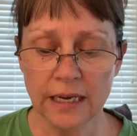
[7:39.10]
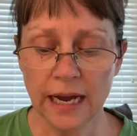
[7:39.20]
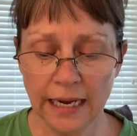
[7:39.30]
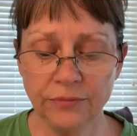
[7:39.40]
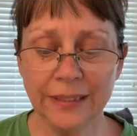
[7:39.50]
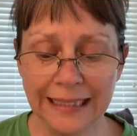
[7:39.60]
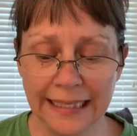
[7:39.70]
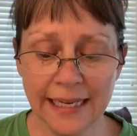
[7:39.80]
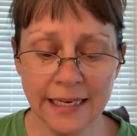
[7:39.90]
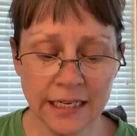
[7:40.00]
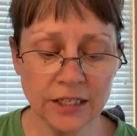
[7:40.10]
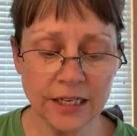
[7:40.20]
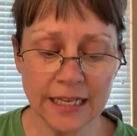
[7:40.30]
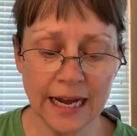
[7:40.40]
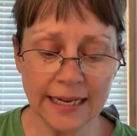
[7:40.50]
I would lean into
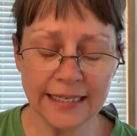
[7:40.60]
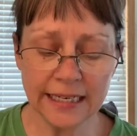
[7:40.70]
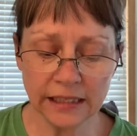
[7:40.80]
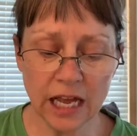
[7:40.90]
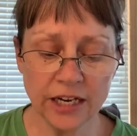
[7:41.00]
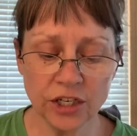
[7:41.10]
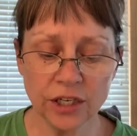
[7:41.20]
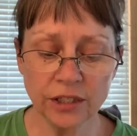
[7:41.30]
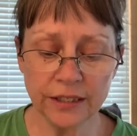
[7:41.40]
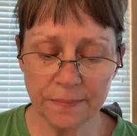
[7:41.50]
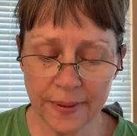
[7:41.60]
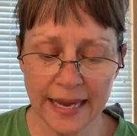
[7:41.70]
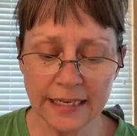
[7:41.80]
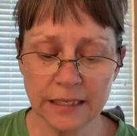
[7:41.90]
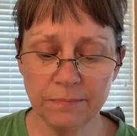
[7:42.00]
the ideological
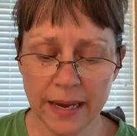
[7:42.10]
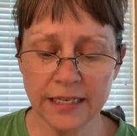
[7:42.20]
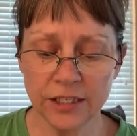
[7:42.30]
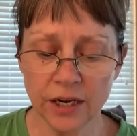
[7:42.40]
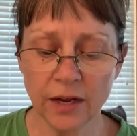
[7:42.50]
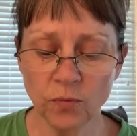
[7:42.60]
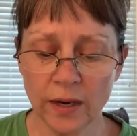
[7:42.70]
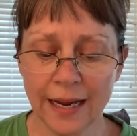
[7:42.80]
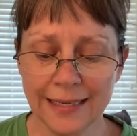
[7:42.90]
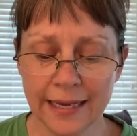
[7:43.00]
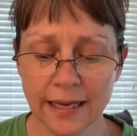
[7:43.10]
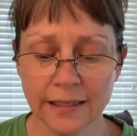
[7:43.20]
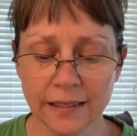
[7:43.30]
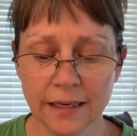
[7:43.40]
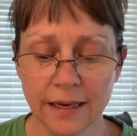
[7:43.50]
debates based on what I
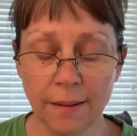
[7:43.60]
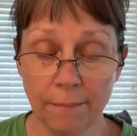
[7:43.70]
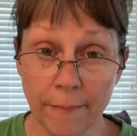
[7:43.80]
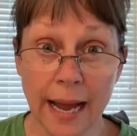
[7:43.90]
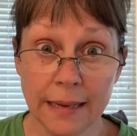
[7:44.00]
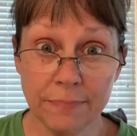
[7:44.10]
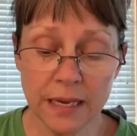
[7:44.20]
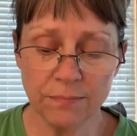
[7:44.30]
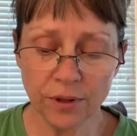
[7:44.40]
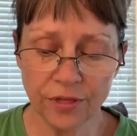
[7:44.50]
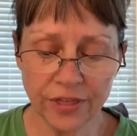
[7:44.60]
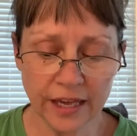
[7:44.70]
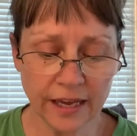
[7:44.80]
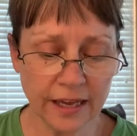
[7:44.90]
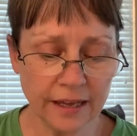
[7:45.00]
guessed my people
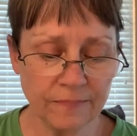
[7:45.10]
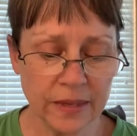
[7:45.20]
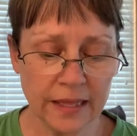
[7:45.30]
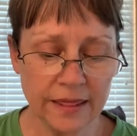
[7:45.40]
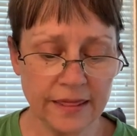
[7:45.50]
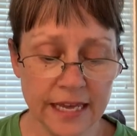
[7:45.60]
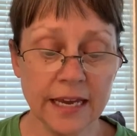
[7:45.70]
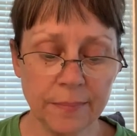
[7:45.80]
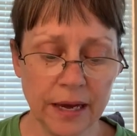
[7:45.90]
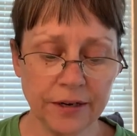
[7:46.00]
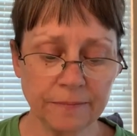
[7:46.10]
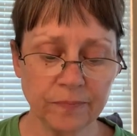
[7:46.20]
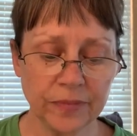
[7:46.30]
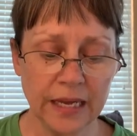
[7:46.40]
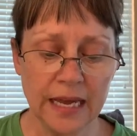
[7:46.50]
think. Think about it.
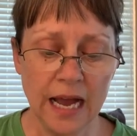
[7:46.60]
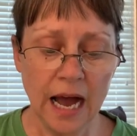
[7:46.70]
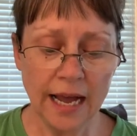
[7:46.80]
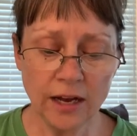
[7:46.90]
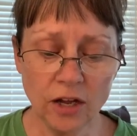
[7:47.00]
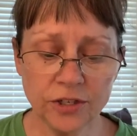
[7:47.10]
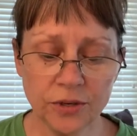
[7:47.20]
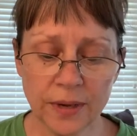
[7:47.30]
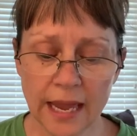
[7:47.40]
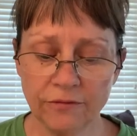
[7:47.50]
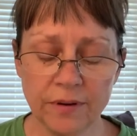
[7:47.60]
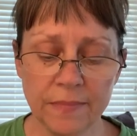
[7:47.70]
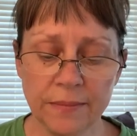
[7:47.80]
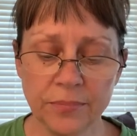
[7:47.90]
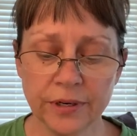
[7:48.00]
I also can't
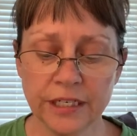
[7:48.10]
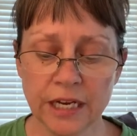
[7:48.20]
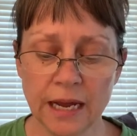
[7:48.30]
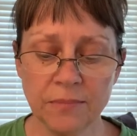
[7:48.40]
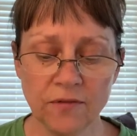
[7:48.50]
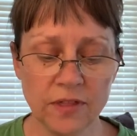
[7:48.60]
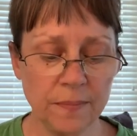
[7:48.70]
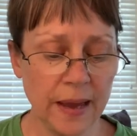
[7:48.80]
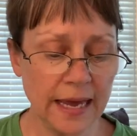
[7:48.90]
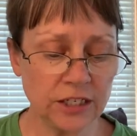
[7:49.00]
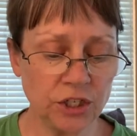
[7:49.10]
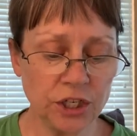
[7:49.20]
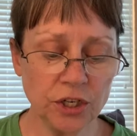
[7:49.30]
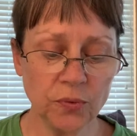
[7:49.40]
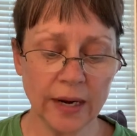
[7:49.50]
remember a time over the past
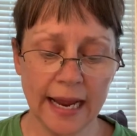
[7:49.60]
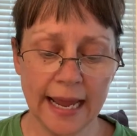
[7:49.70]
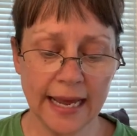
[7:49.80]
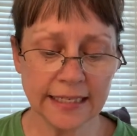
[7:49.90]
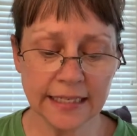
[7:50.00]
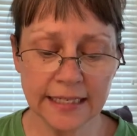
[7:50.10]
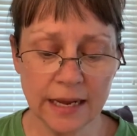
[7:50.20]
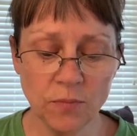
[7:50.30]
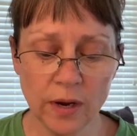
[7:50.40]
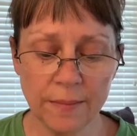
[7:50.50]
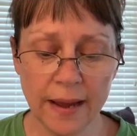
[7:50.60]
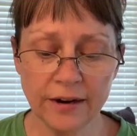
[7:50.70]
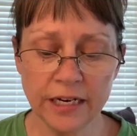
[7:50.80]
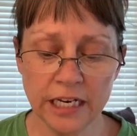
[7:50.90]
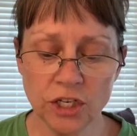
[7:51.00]
year when I asked someone about
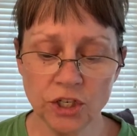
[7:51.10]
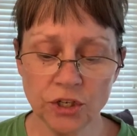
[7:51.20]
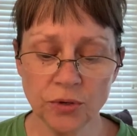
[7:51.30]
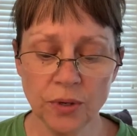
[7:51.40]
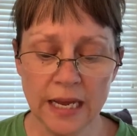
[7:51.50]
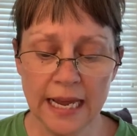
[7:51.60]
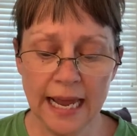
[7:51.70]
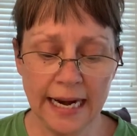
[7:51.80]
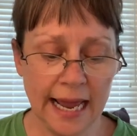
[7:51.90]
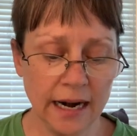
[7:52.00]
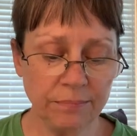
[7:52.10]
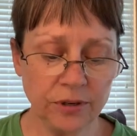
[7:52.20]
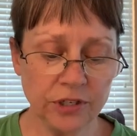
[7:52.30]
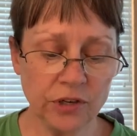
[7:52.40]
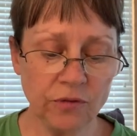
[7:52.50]
an issue and had a
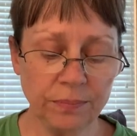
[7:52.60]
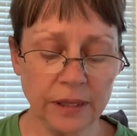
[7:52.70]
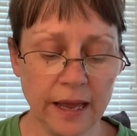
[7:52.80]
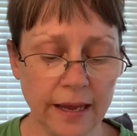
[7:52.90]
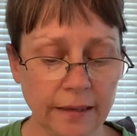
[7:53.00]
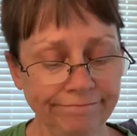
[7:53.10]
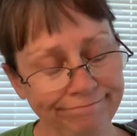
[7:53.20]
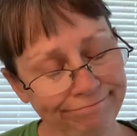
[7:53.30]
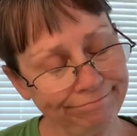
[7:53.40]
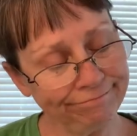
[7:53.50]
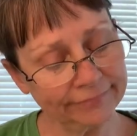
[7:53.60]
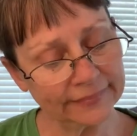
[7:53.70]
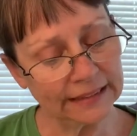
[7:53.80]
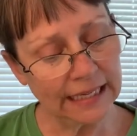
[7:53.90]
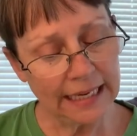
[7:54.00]
person reply,
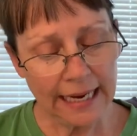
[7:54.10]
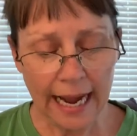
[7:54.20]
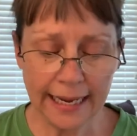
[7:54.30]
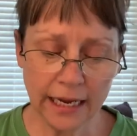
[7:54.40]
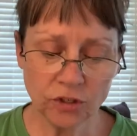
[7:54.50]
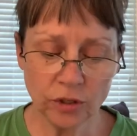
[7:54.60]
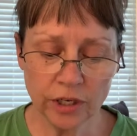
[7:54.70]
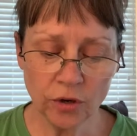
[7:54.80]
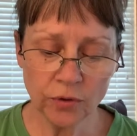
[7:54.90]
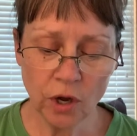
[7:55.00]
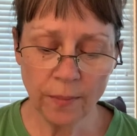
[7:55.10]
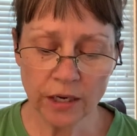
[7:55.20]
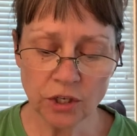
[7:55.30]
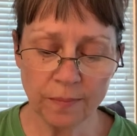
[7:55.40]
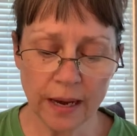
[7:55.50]
I actually don't know
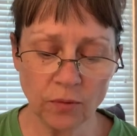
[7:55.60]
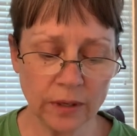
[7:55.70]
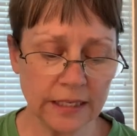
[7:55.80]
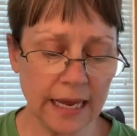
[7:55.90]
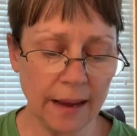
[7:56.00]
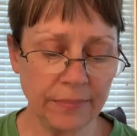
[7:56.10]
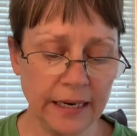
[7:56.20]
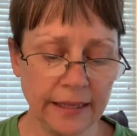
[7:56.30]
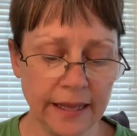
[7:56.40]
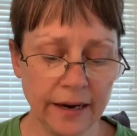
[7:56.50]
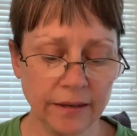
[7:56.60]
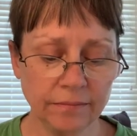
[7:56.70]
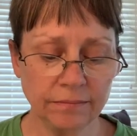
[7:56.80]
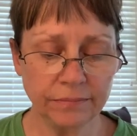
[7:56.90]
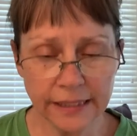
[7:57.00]
much about what's happening there.
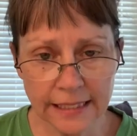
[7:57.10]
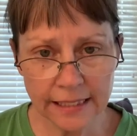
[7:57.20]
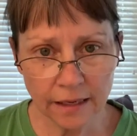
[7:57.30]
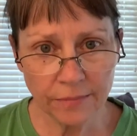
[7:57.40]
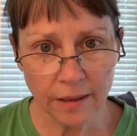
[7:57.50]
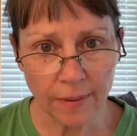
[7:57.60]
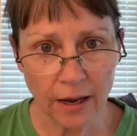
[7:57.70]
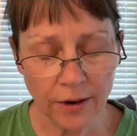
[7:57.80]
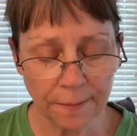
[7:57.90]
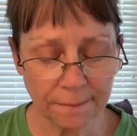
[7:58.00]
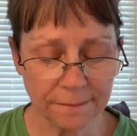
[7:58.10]
Please tell me about it.